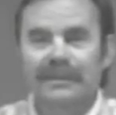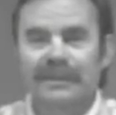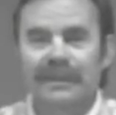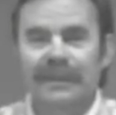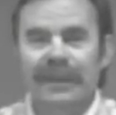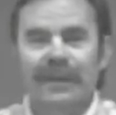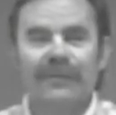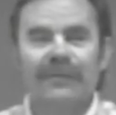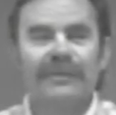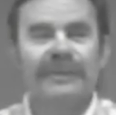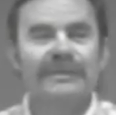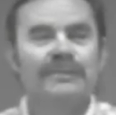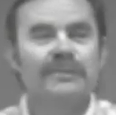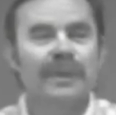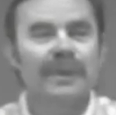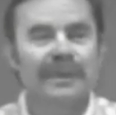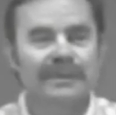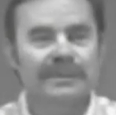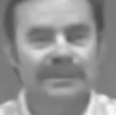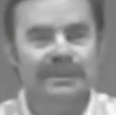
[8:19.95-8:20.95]
how these
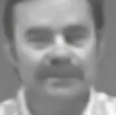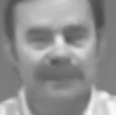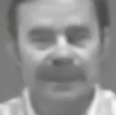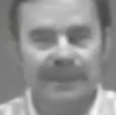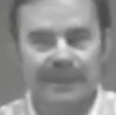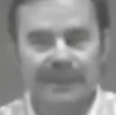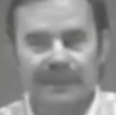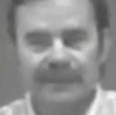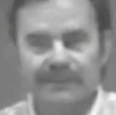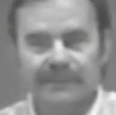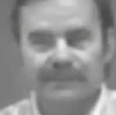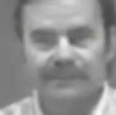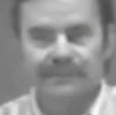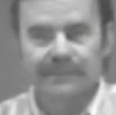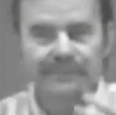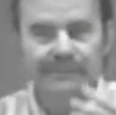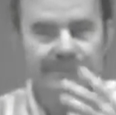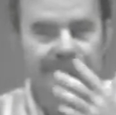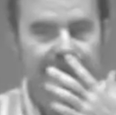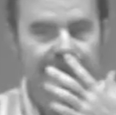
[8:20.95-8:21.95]
wines are made,
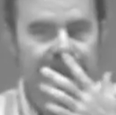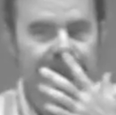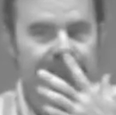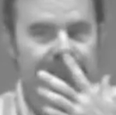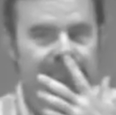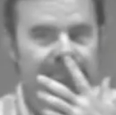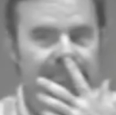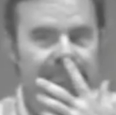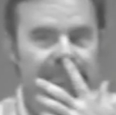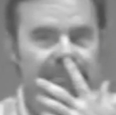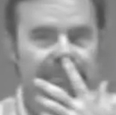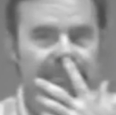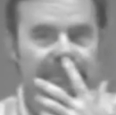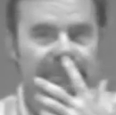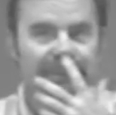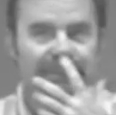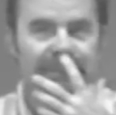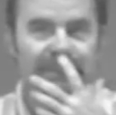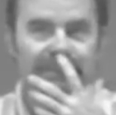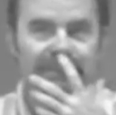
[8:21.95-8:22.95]

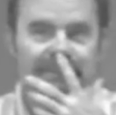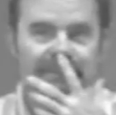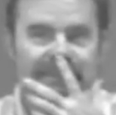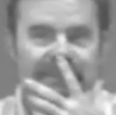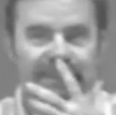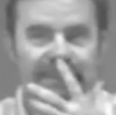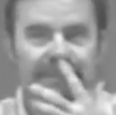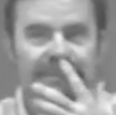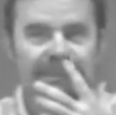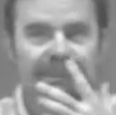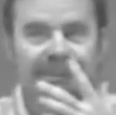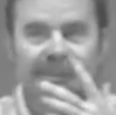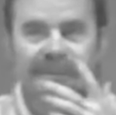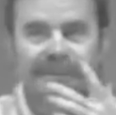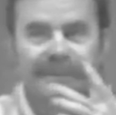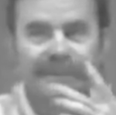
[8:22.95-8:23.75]
and what was the other point?